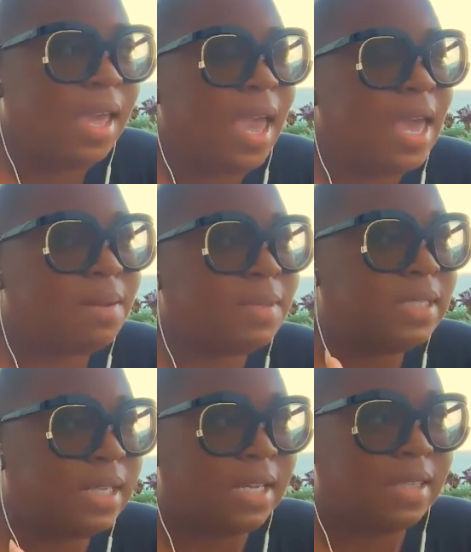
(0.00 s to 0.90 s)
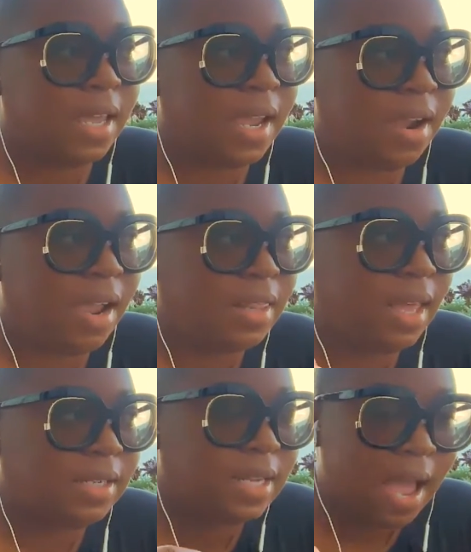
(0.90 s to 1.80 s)
And I'm sitting there and
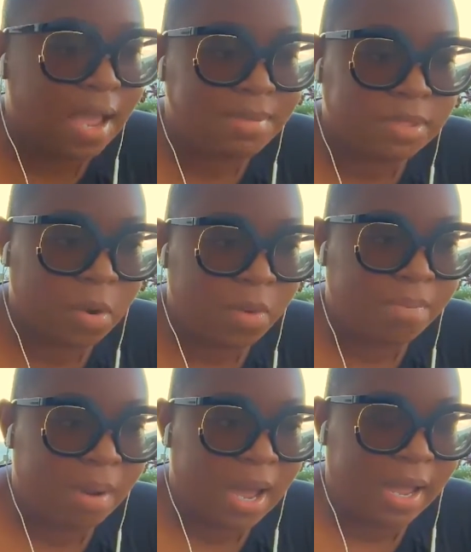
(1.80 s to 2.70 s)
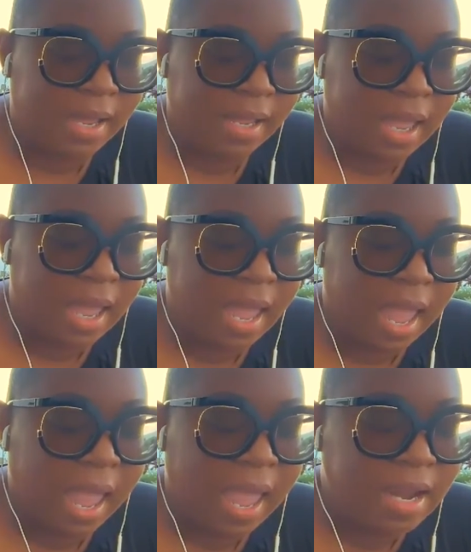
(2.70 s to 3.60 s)
like time is going by.
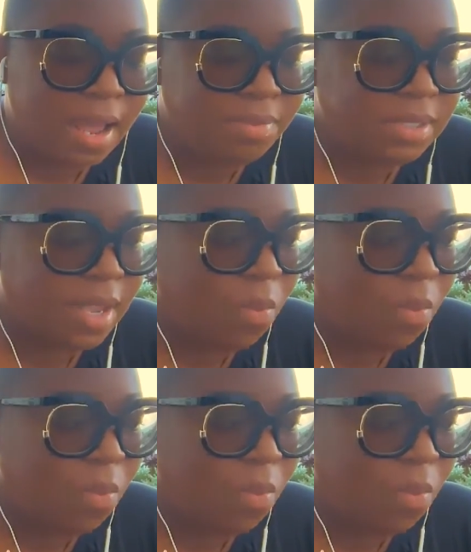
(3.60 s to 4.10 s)
And I'm just like,